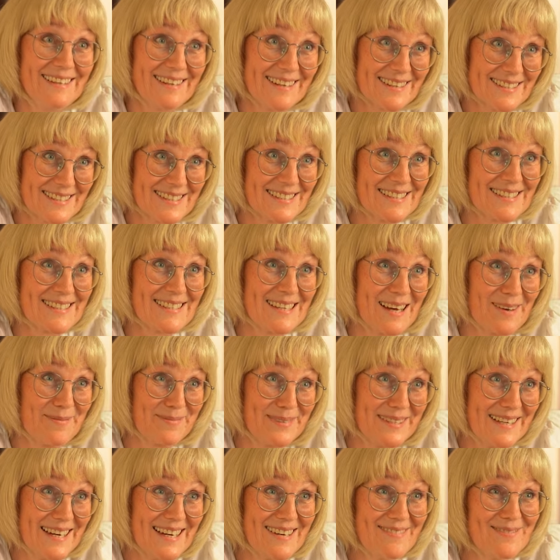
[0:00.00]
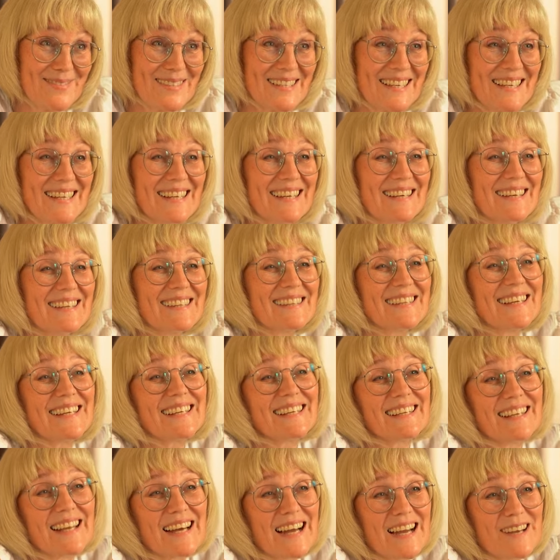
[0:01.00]
yes, sometimes
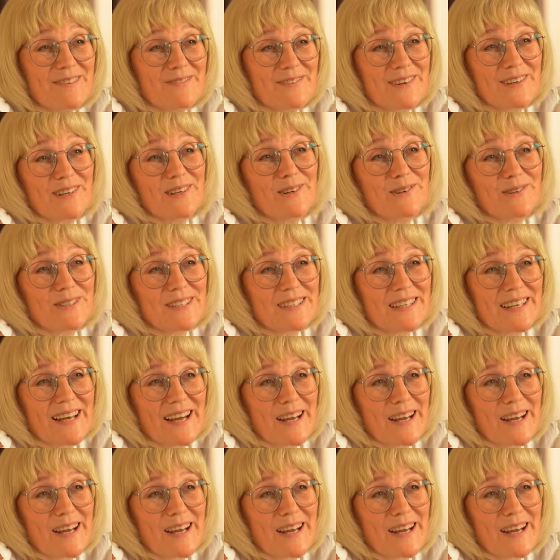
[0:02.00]
that life looks